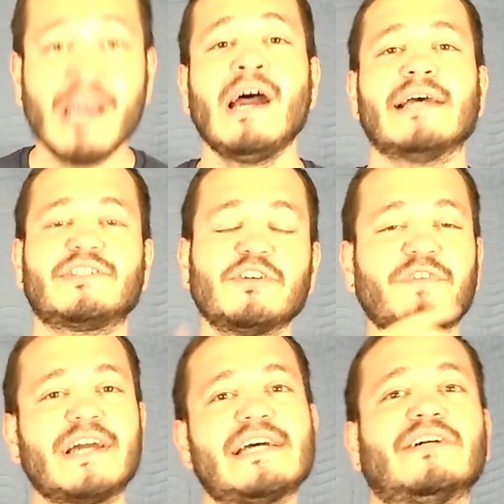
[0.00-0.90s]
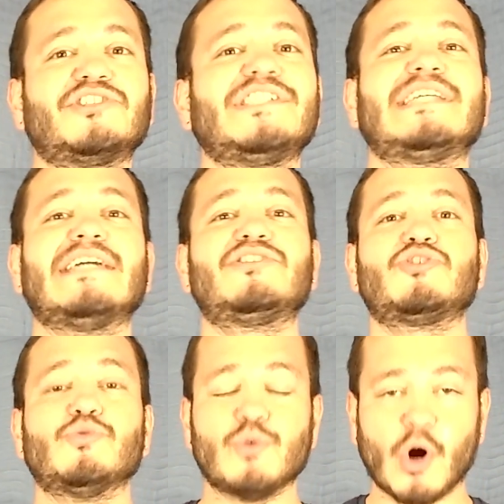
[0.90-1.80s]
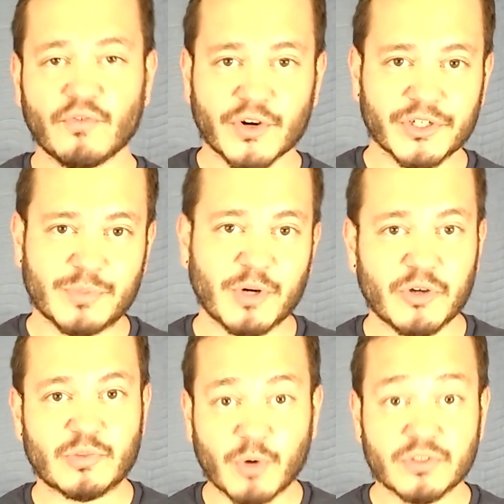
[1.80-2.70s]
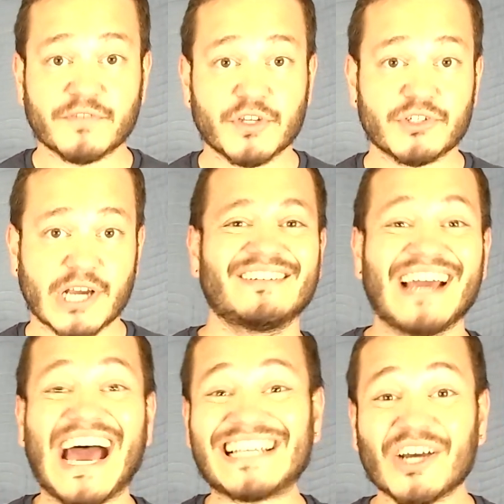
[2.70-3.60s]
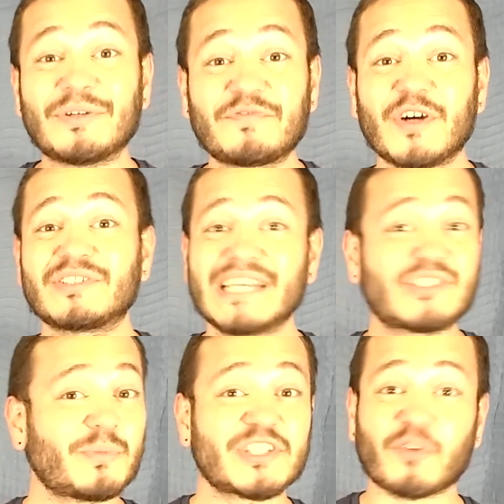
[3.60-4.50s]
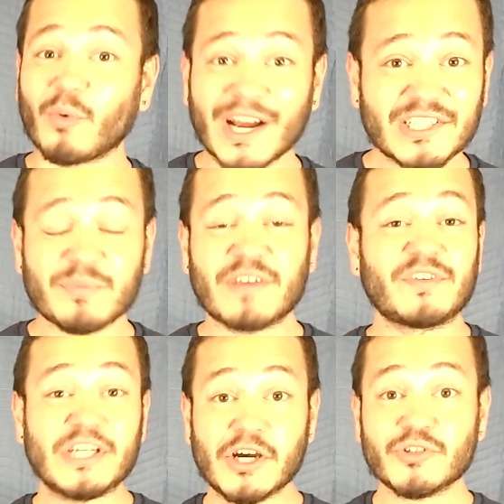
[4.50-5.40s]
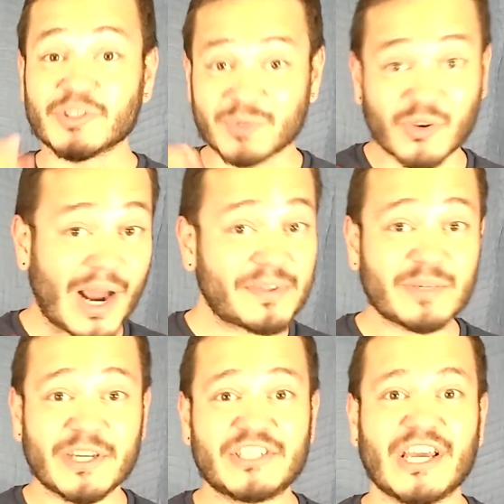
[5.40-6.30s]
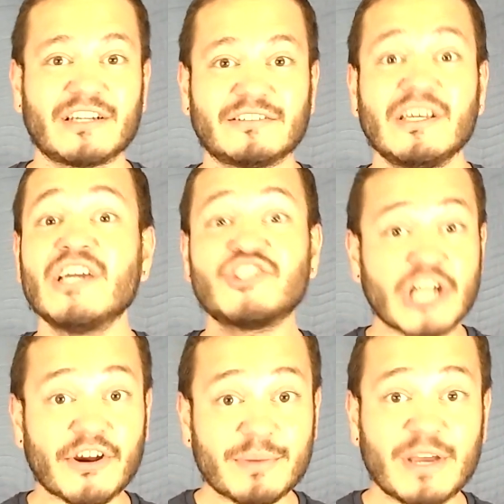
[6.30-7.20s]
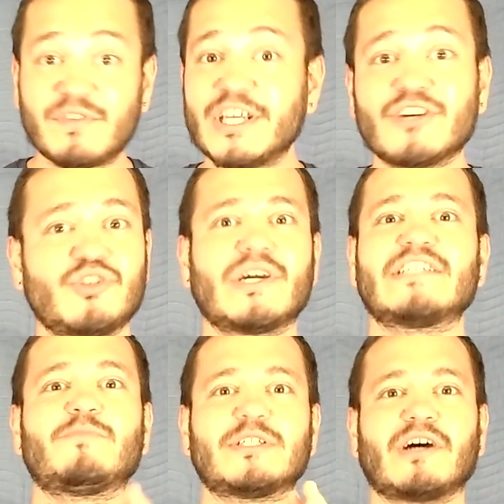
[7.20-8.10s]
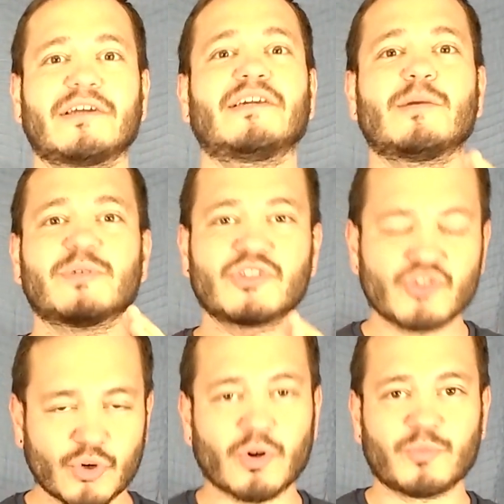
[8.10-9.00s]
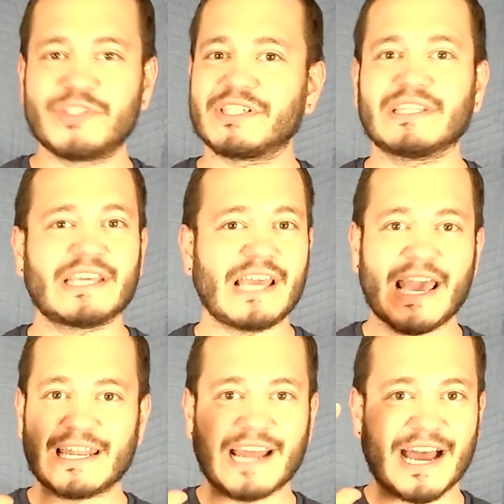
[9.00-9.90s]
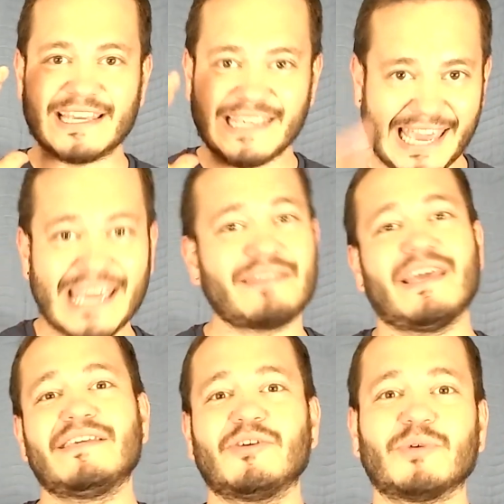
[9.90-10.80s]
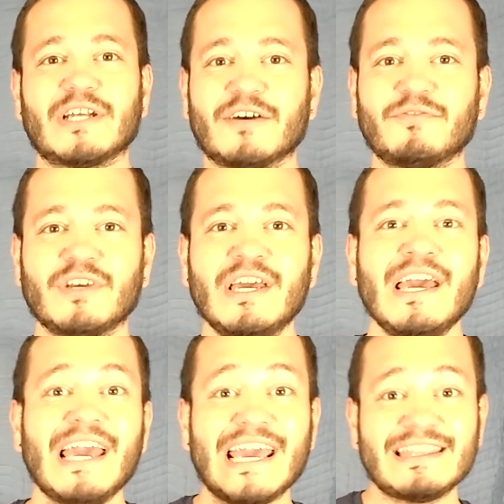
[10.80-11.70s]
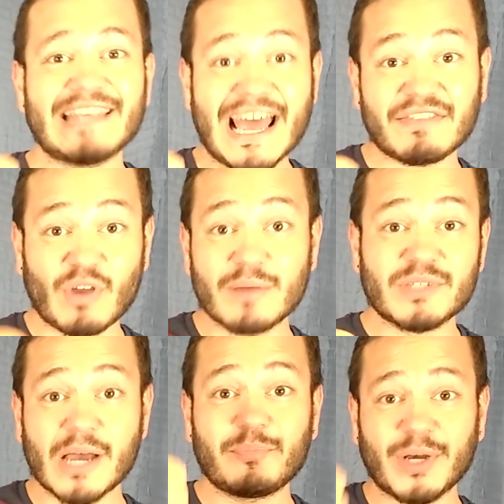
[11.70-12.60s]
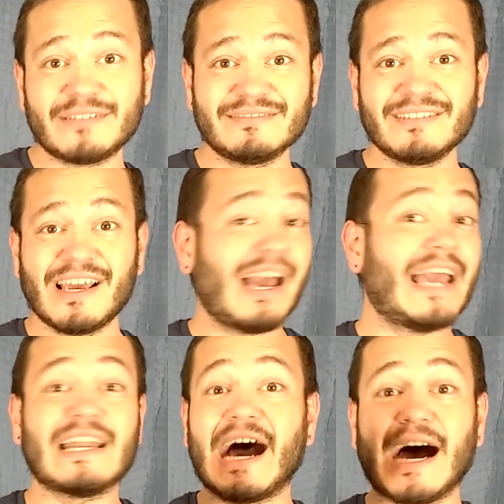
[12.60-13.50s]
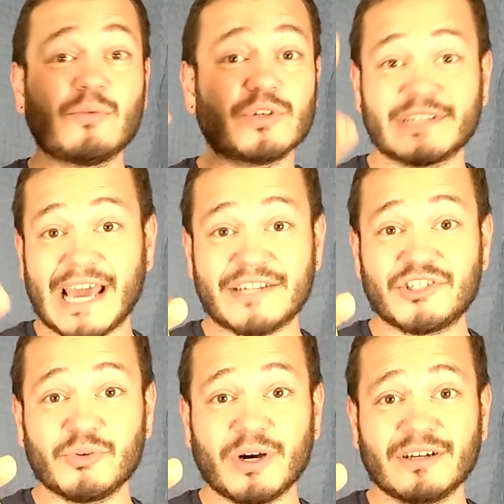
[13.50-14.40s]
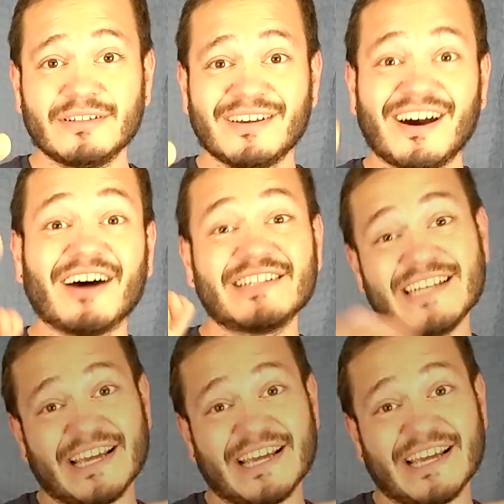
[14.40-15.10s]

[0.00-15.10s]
still find LG tends to overexpose most of their shots. As always, folks, thanks so much for watching my videos, subscribing to my channel, sharing my videos. You guys have been talking up a storm recently, and I can't thank you enough. Hit that thumbs up button, and I will catch you all on the next